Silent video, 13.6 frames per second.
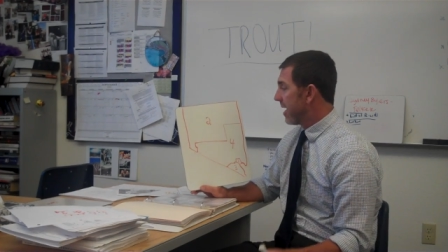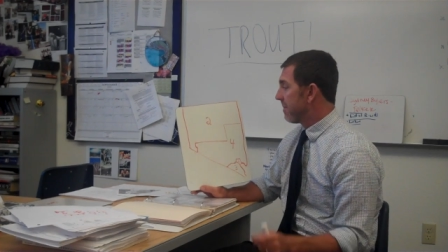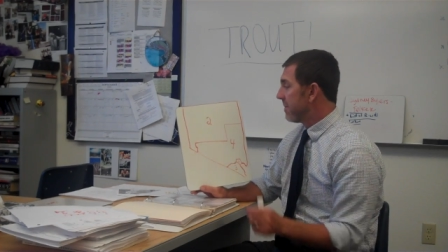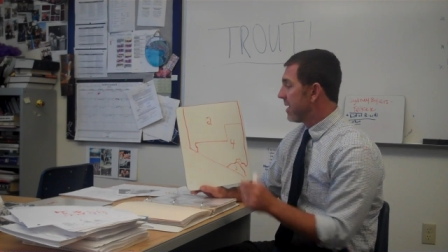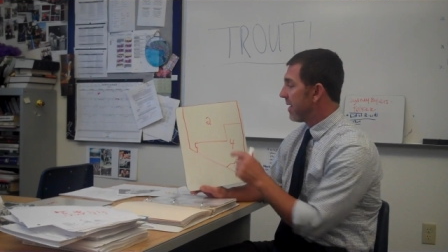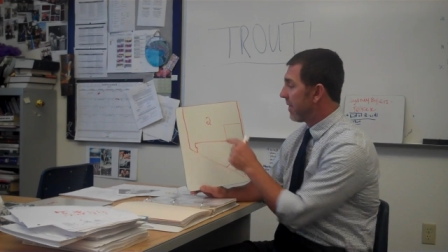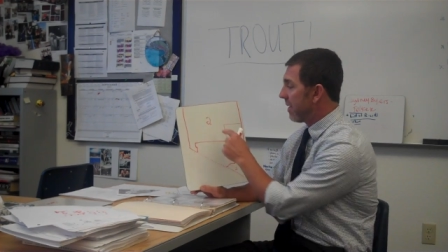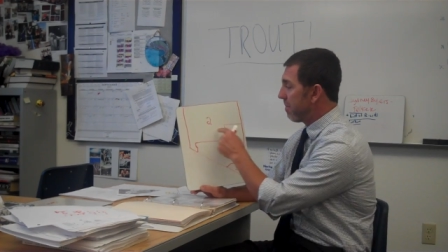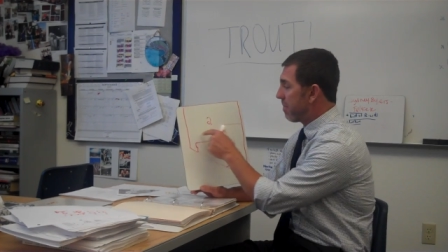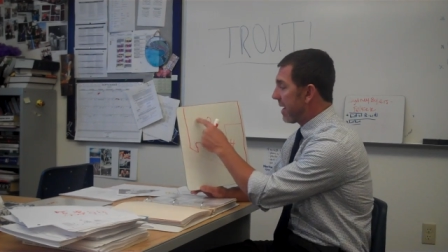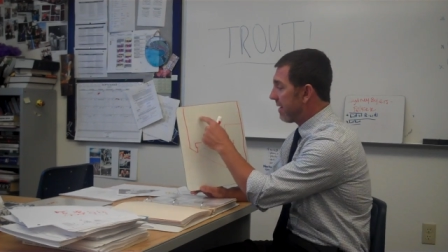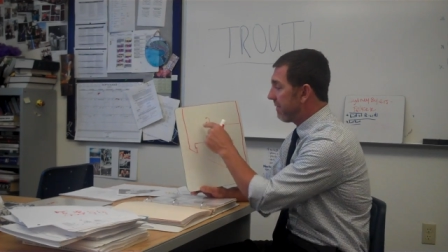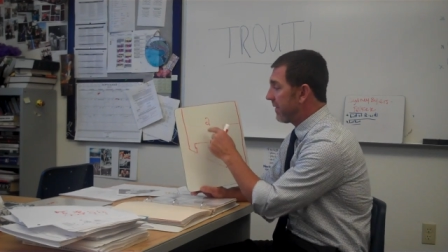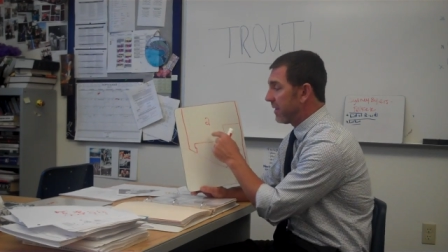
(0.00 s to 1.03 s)
Um, that
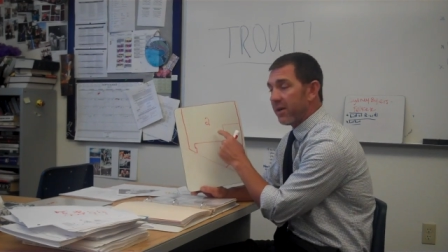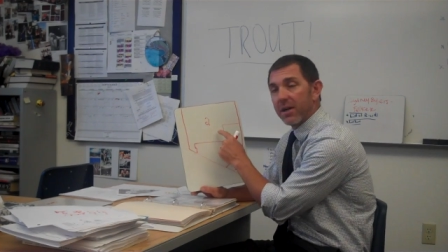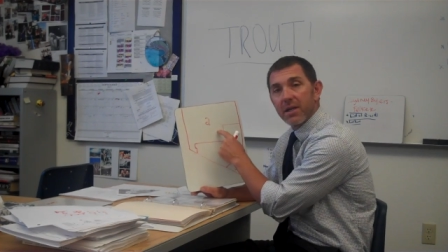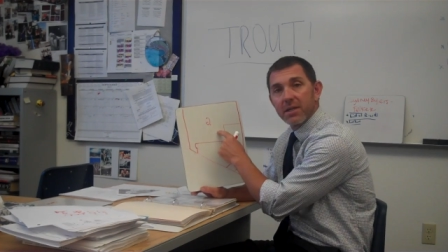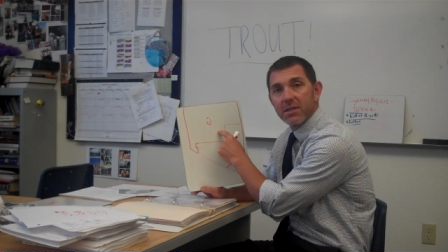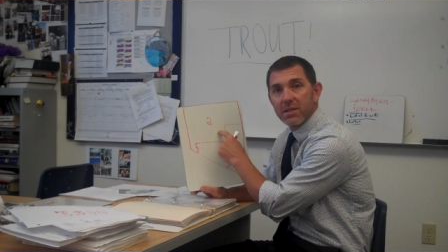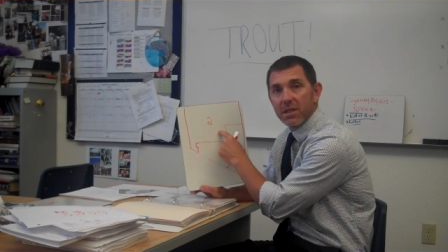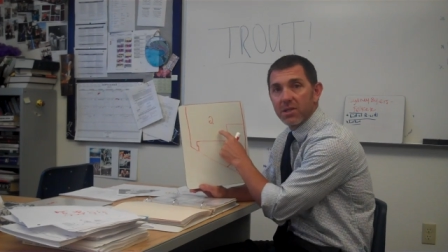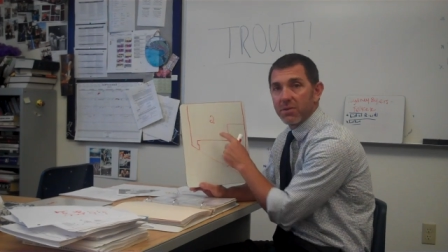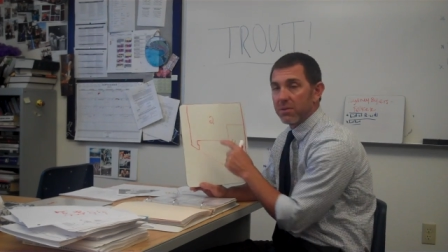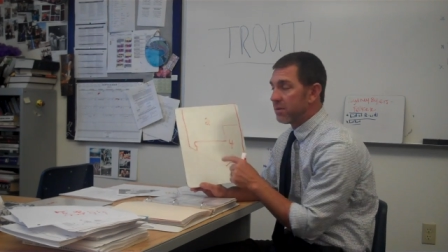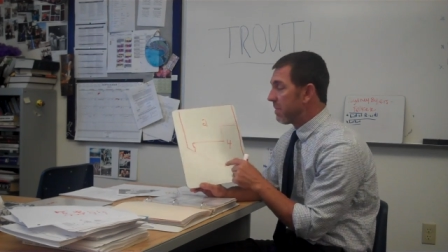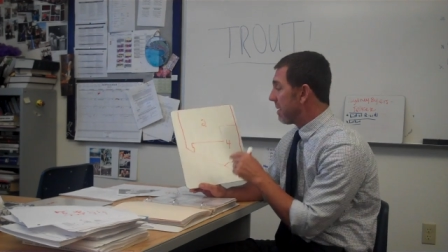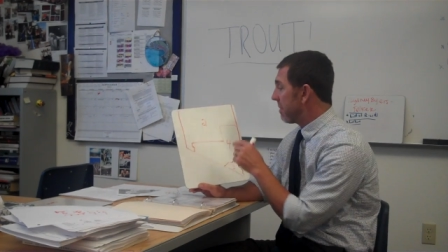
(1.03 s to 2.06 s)
benefit their
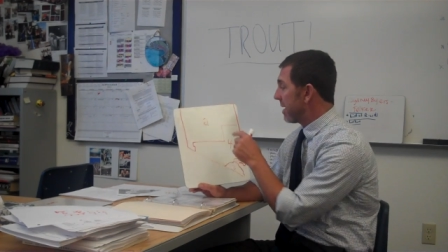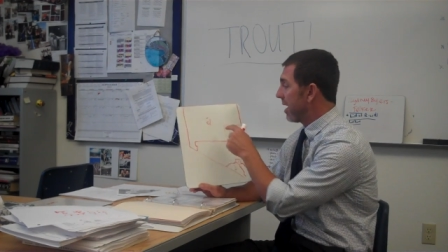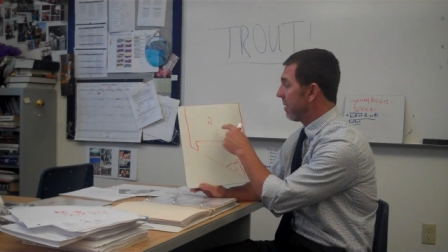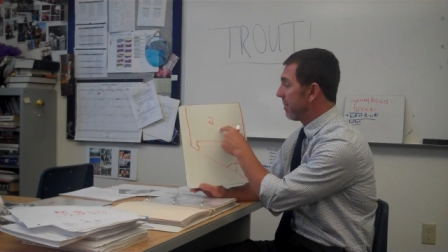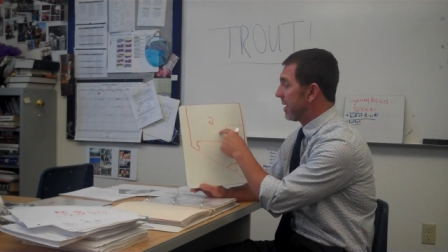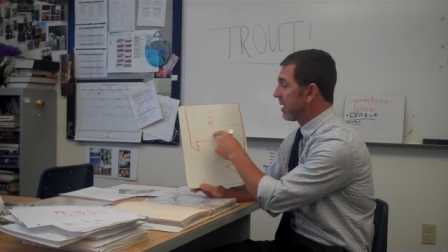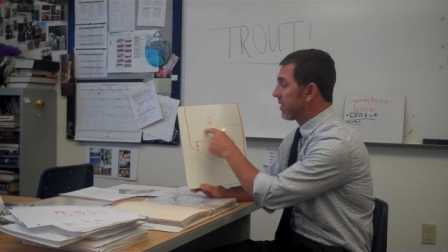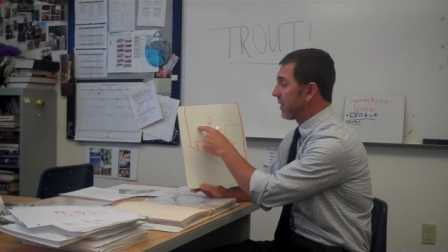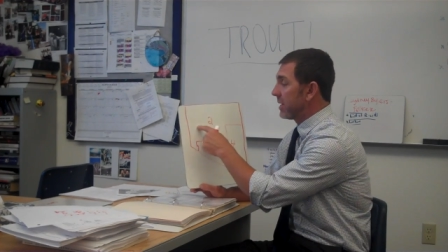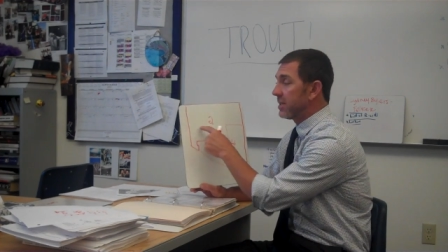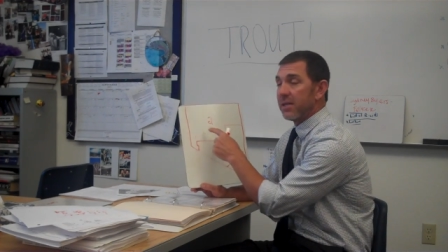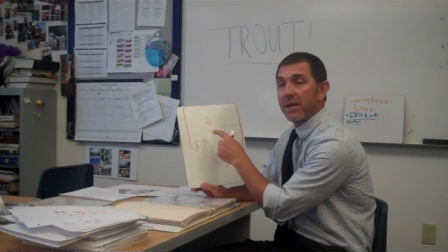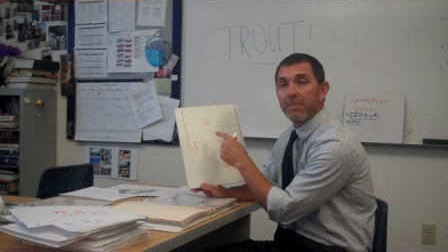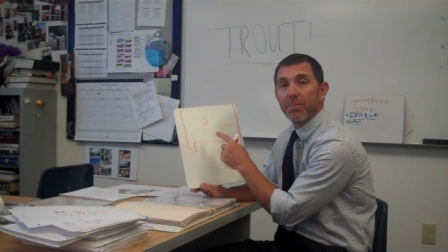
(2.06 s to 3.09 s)
constituents, maybe help
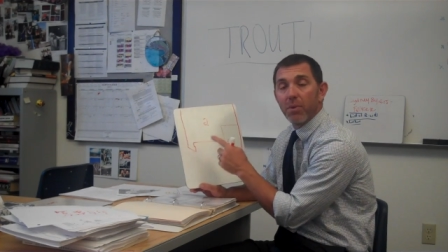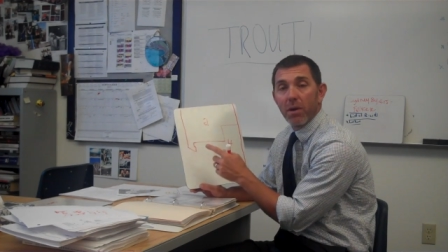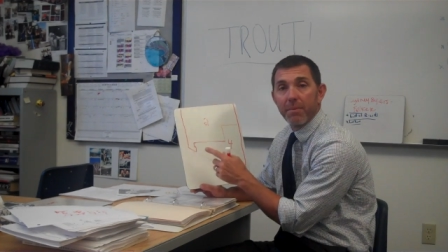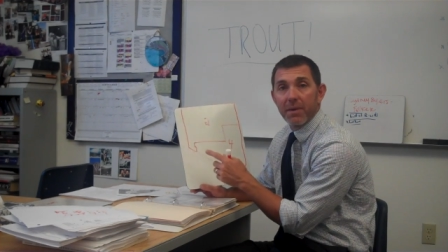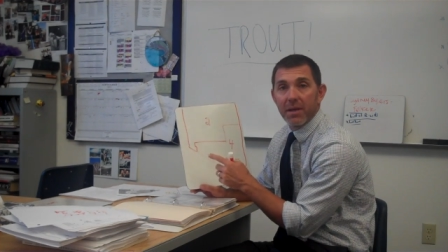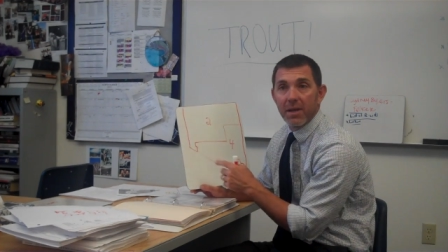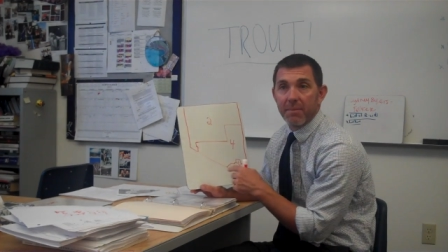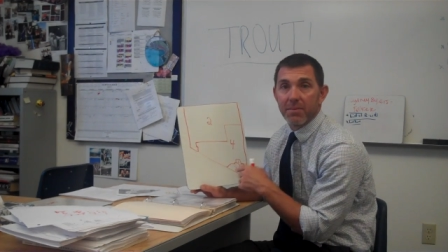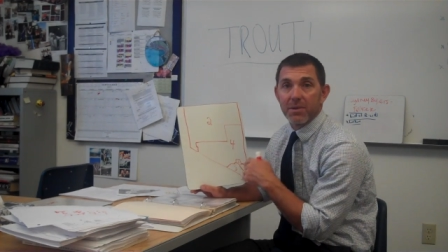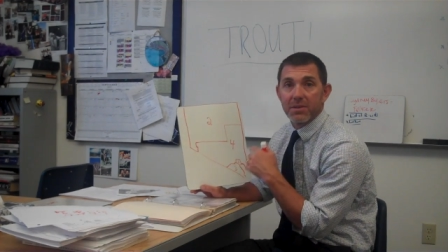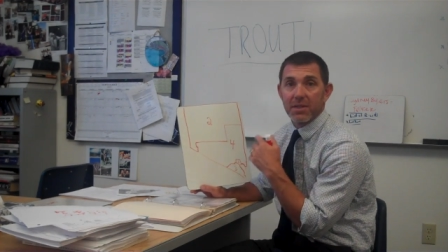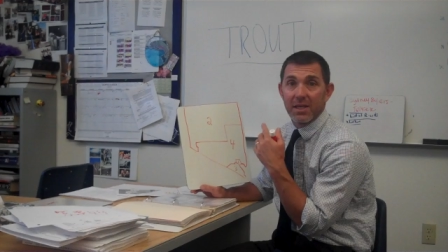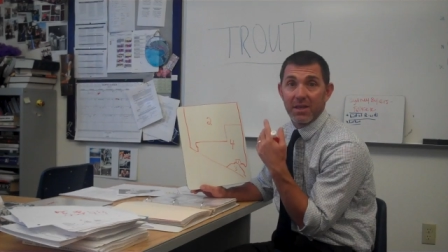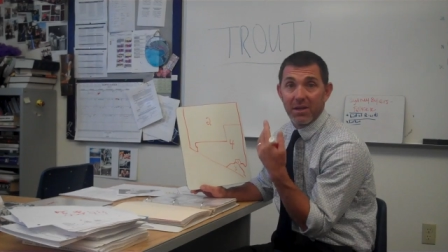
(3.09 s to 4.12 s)
increase the employment
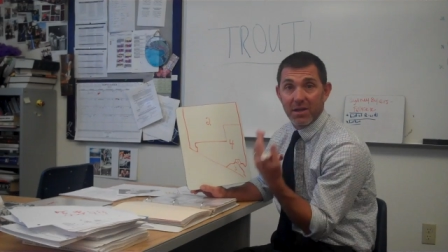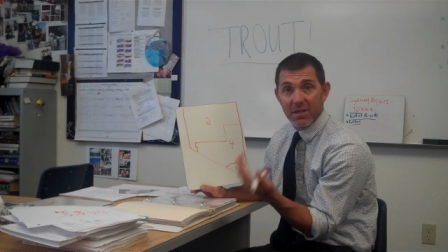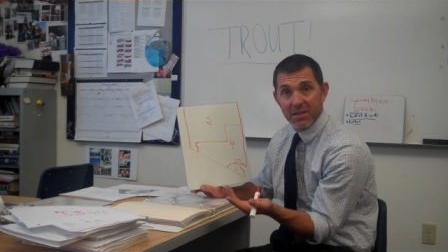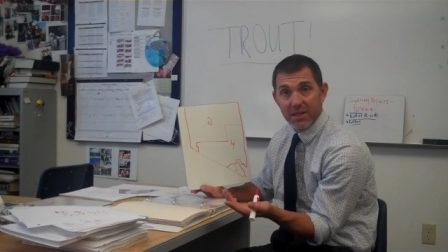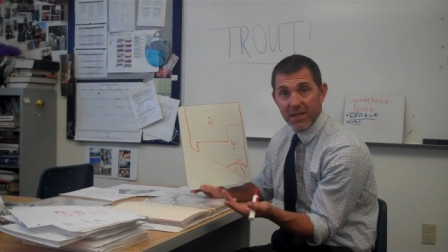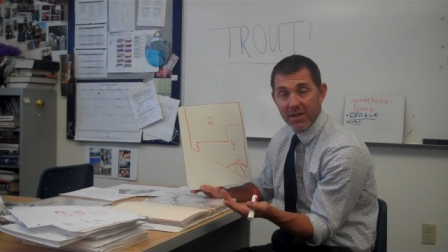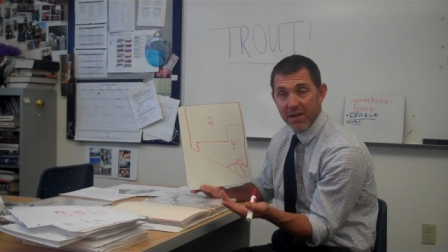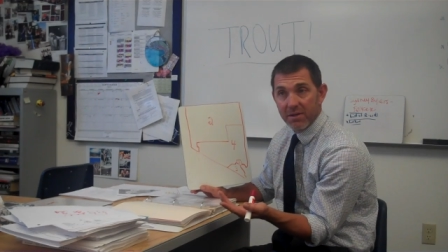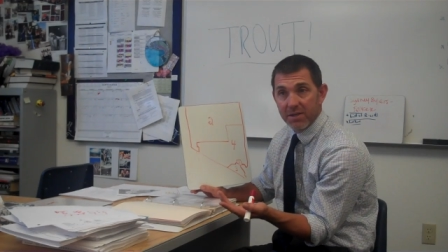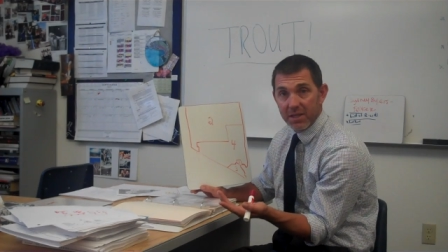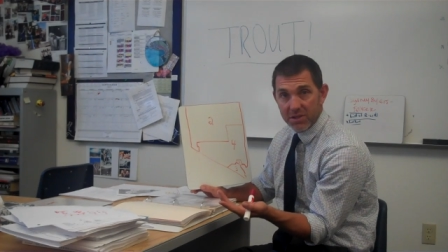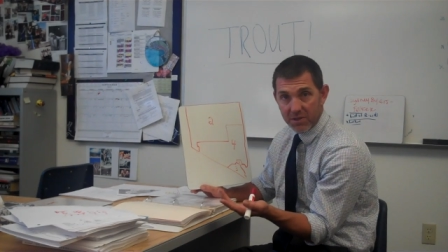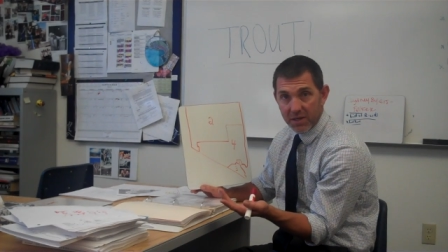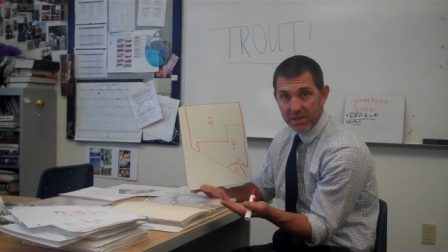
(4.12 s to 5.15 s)
numbers in their, in their
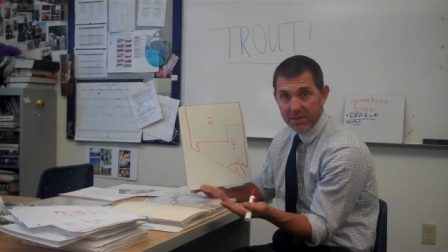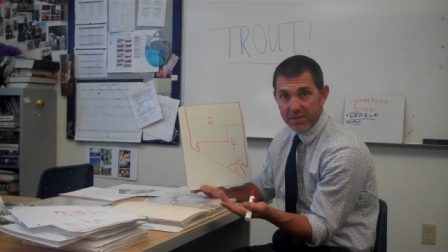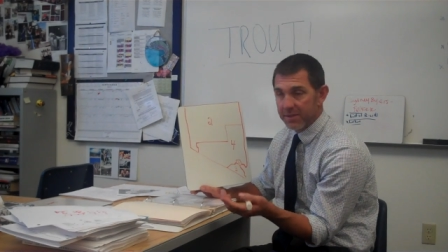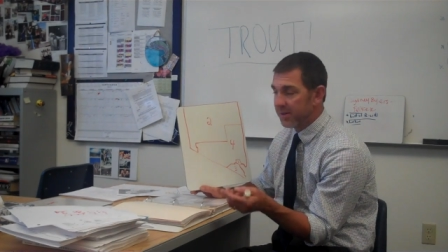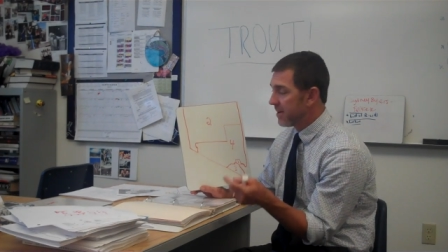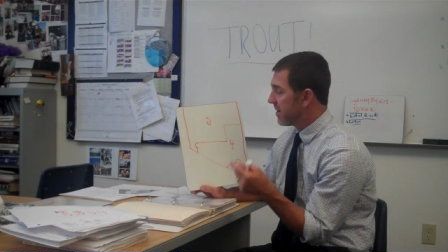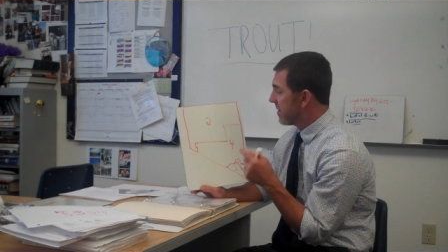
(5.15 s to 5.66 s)
districts.